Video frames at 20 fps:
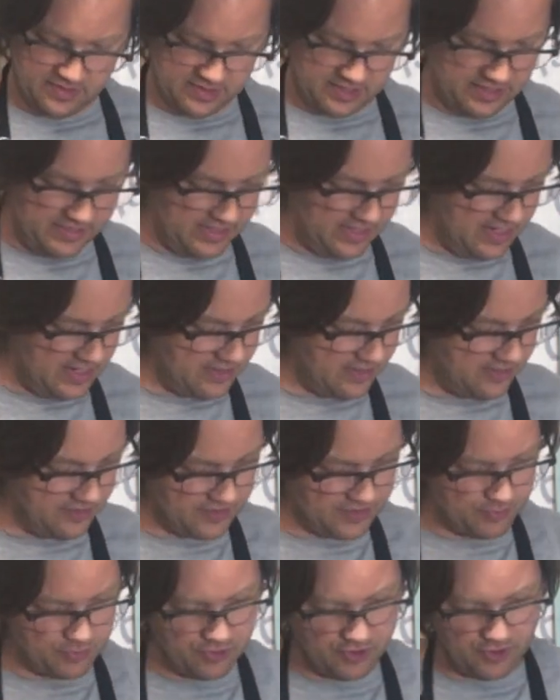on the end there
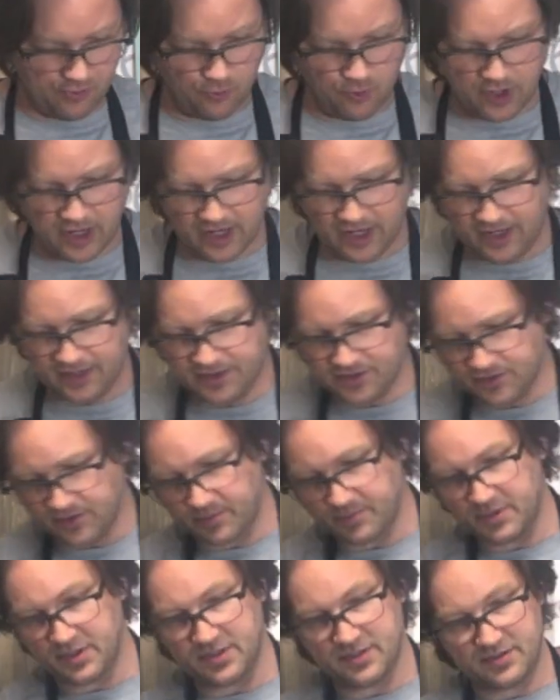is pretty wide, so
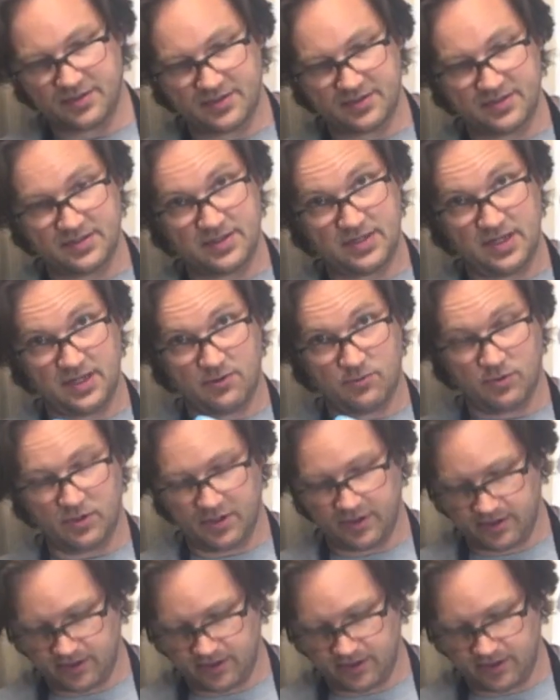I'm going to take one of